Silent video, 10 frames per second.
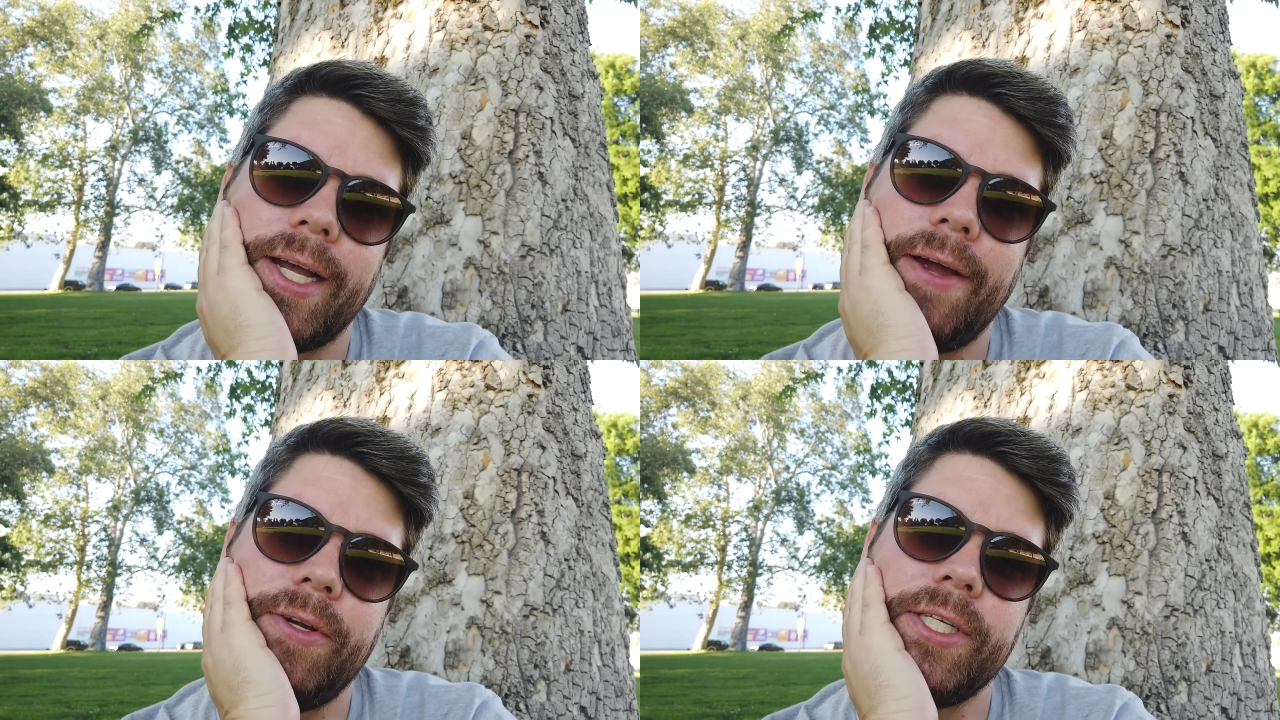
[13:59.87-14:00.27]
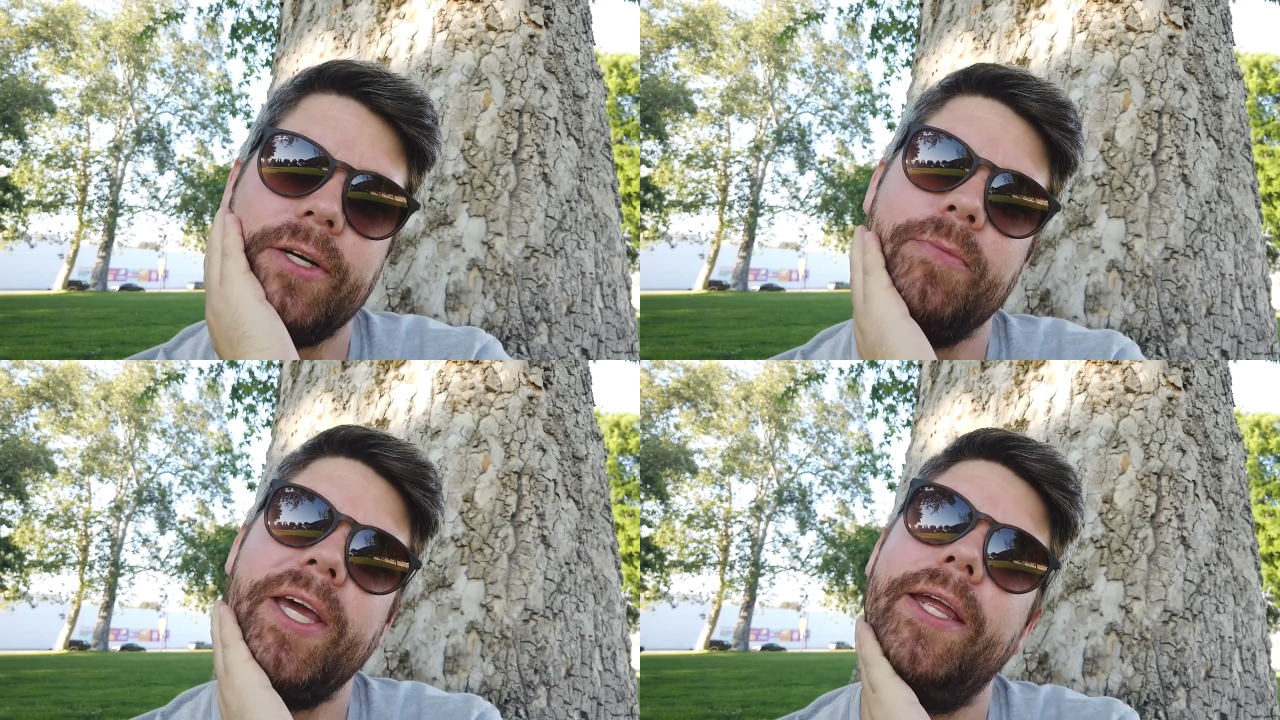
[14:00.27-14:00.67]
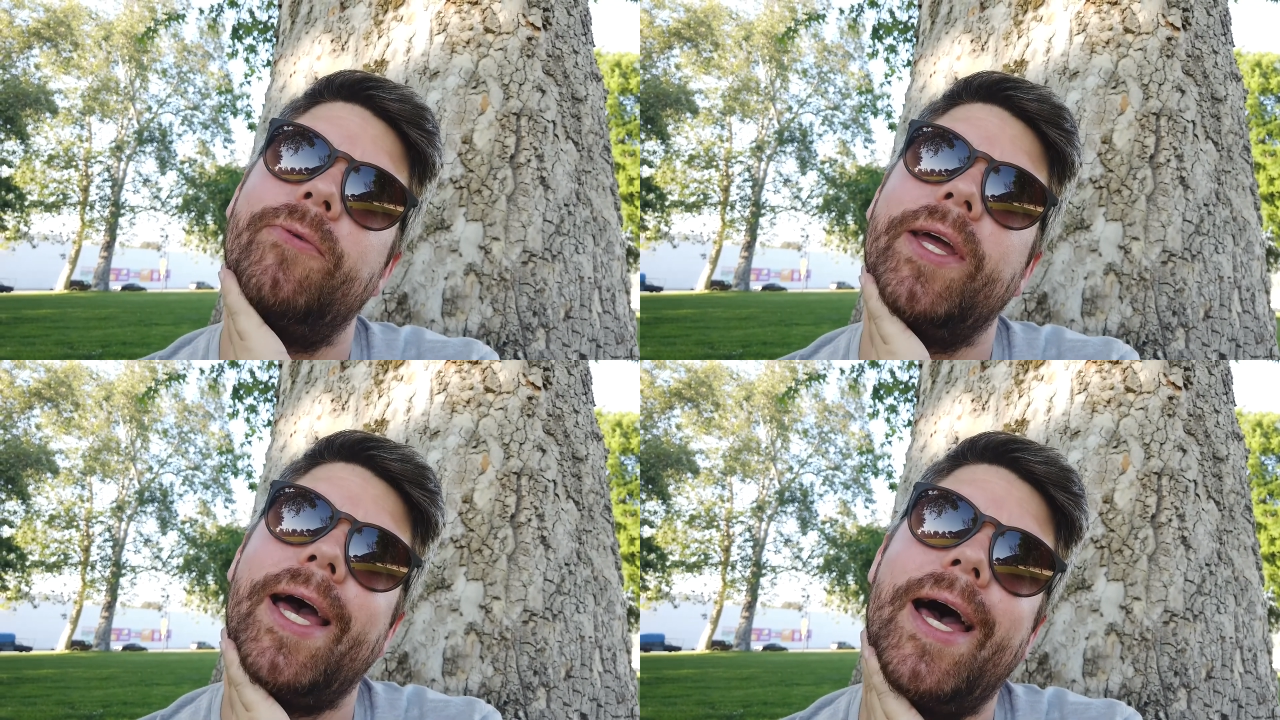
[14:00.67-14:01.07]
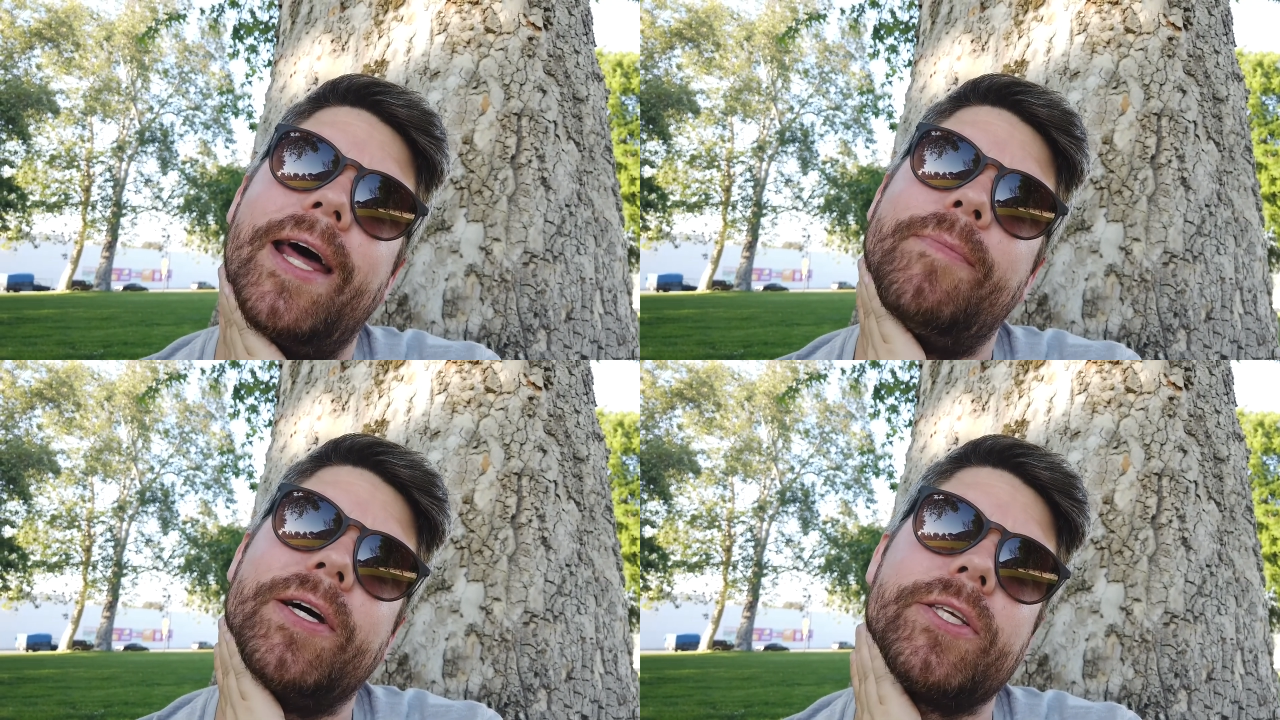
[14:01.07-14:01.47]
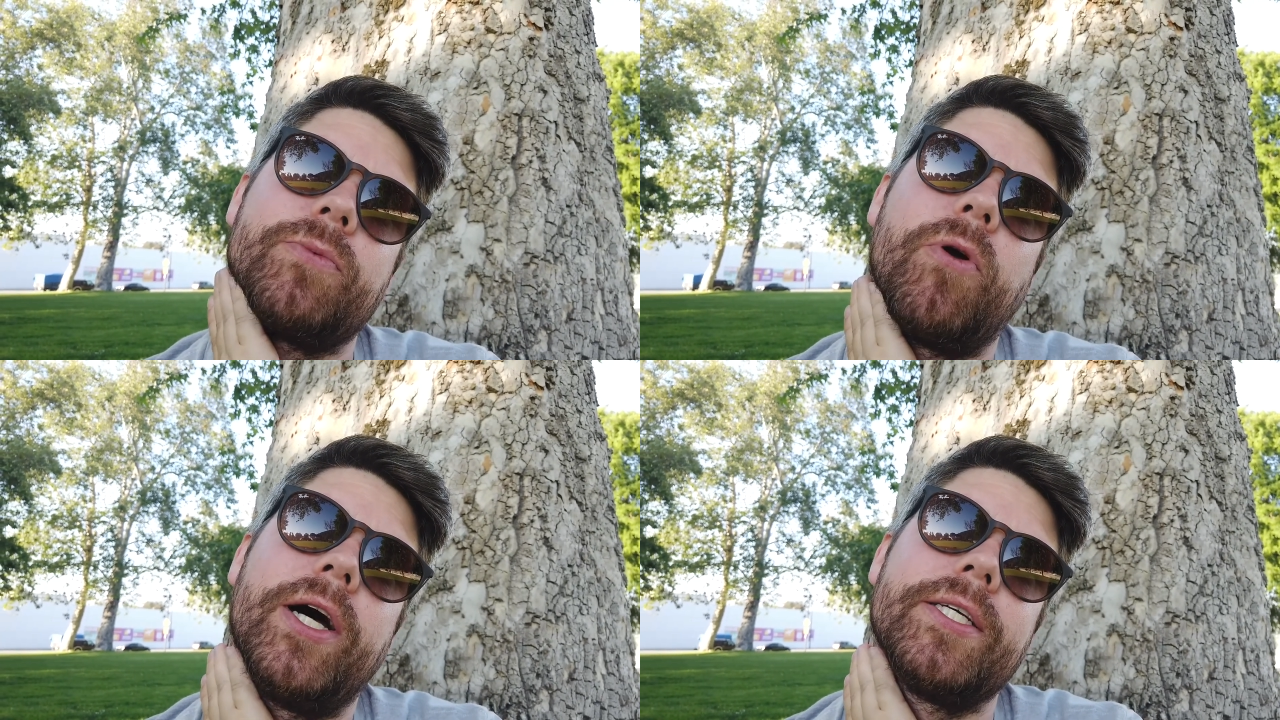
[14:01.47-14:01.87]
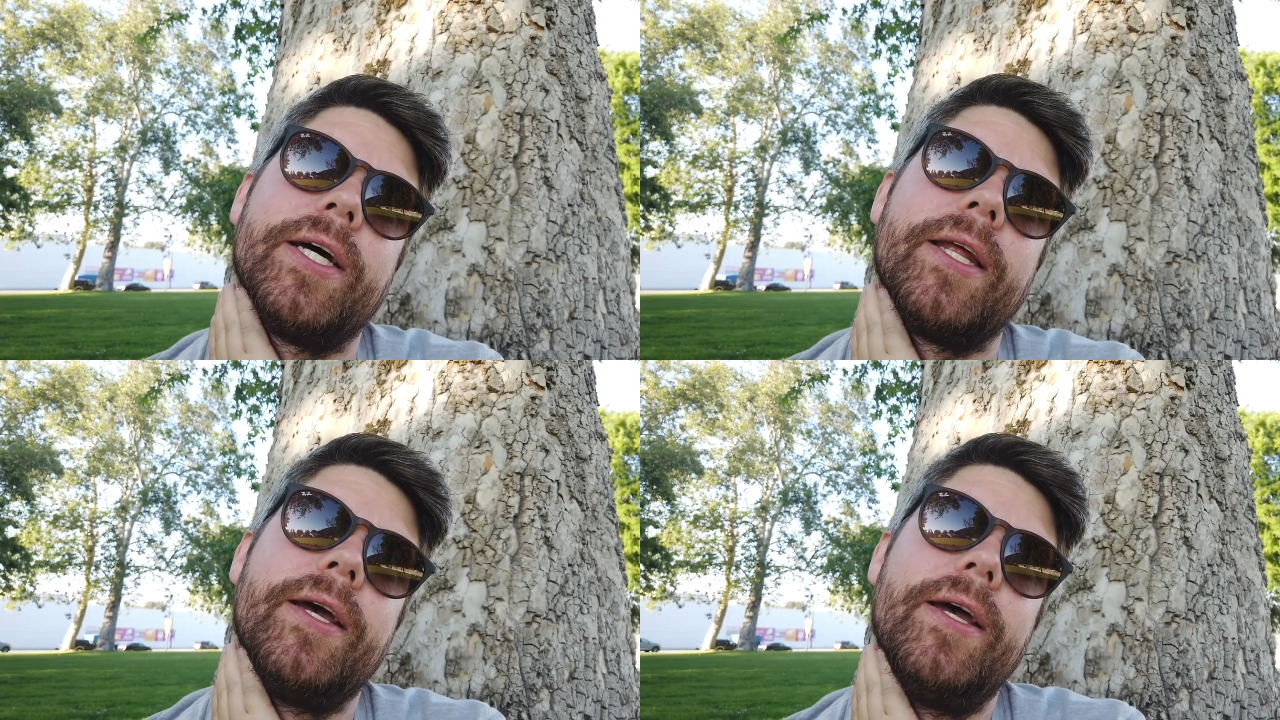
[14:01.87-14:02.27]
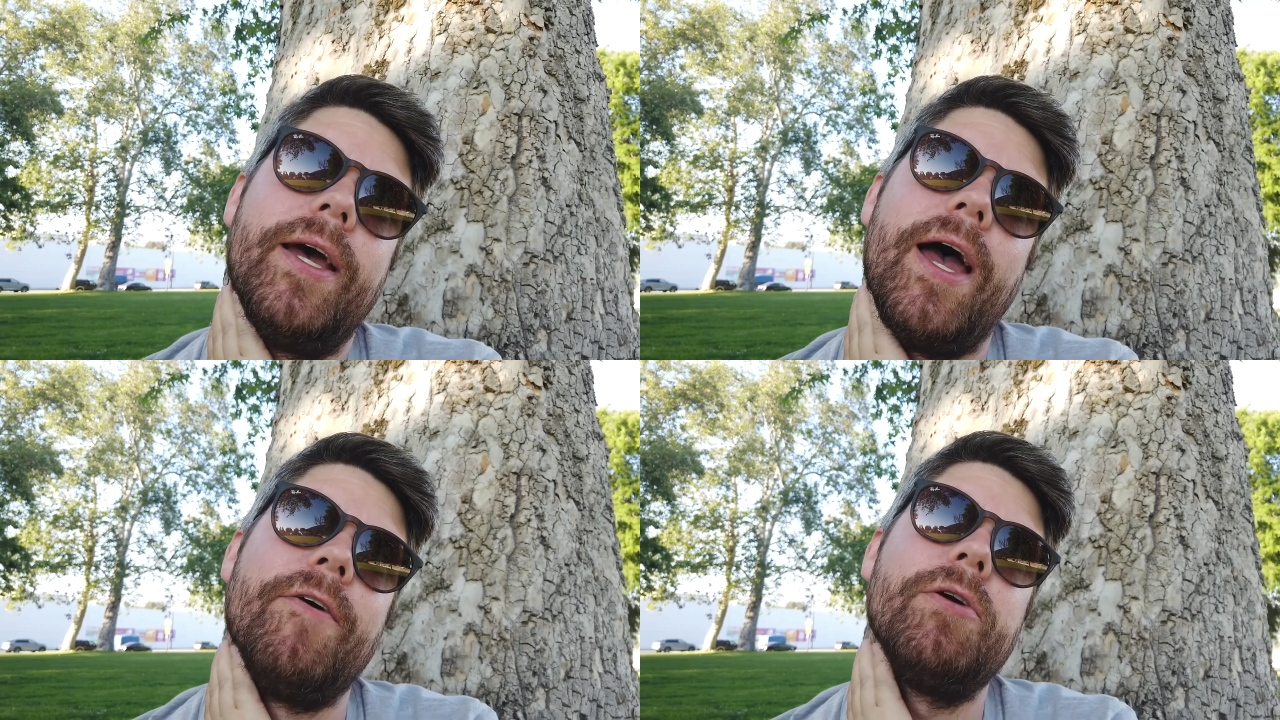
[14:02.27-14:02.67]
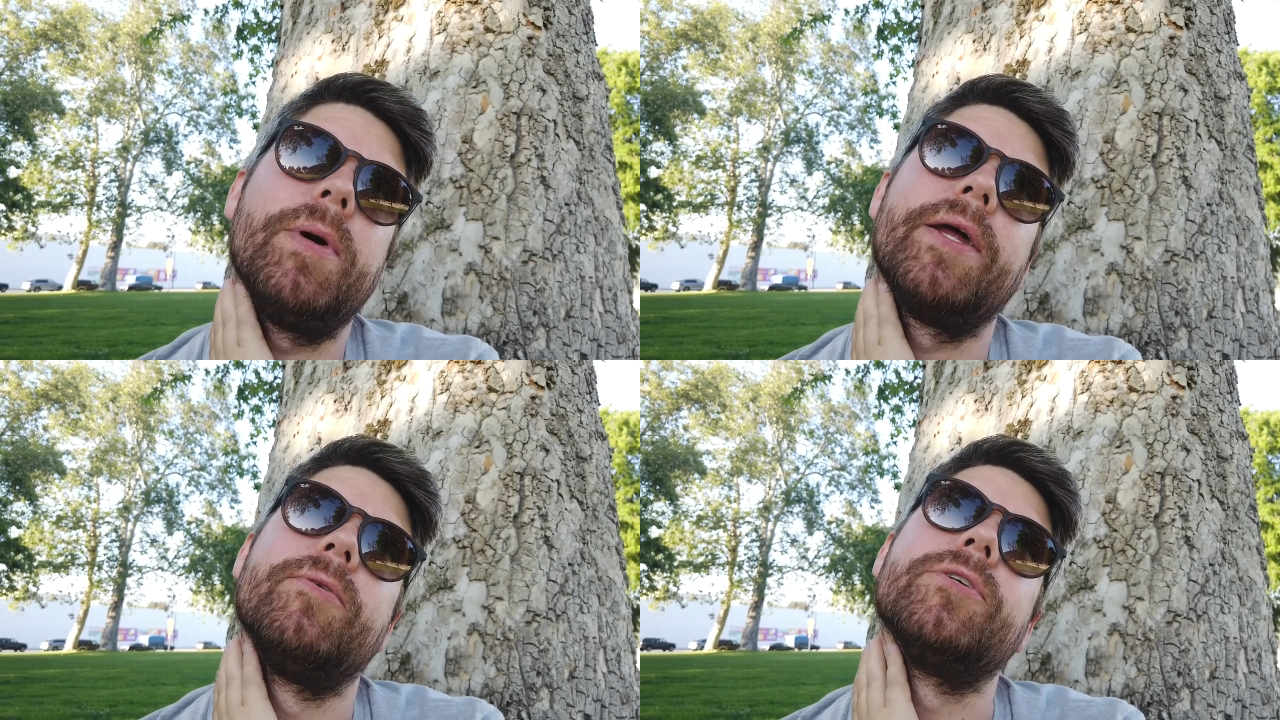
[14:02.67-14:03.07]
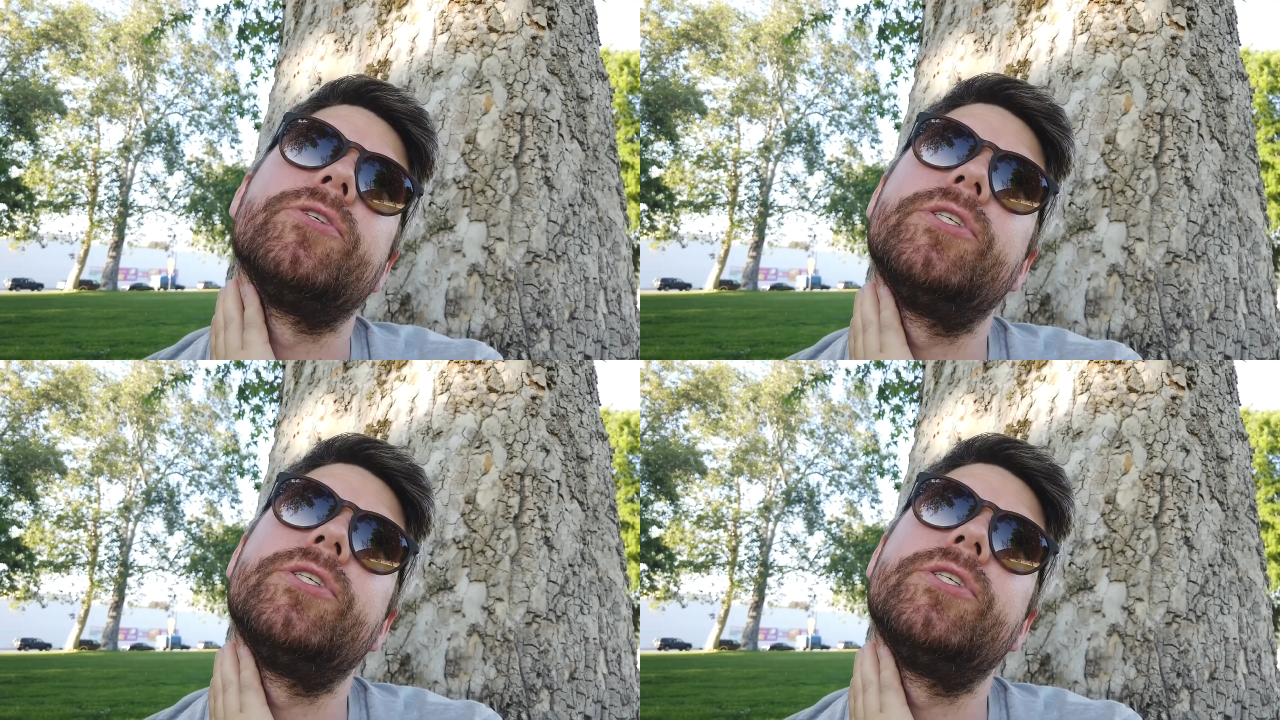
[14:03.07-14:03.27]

like every single meeting we had about this project, everybody was